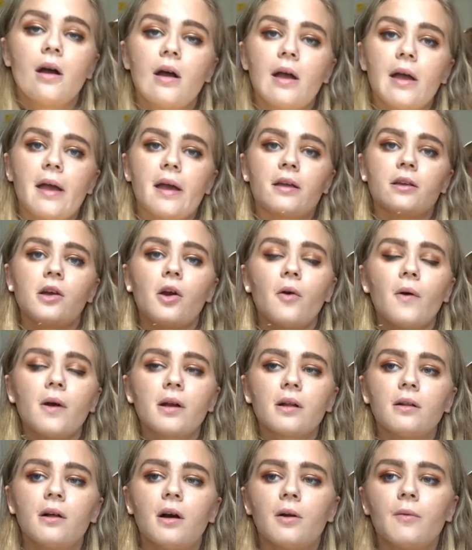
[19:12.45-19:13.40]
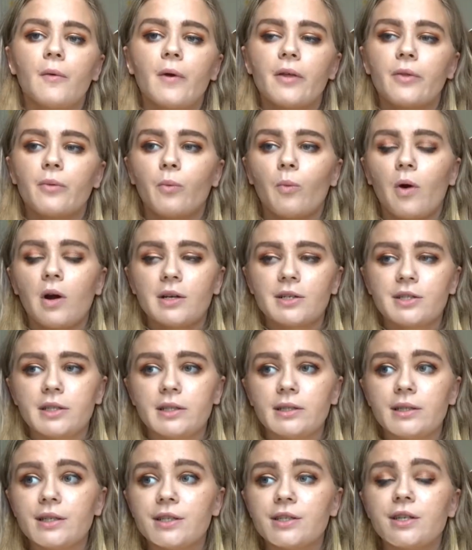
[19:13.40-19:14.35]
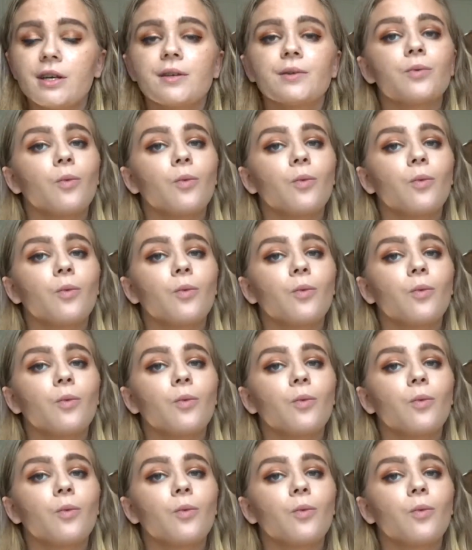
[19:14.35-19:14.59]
And going along with washing dishes,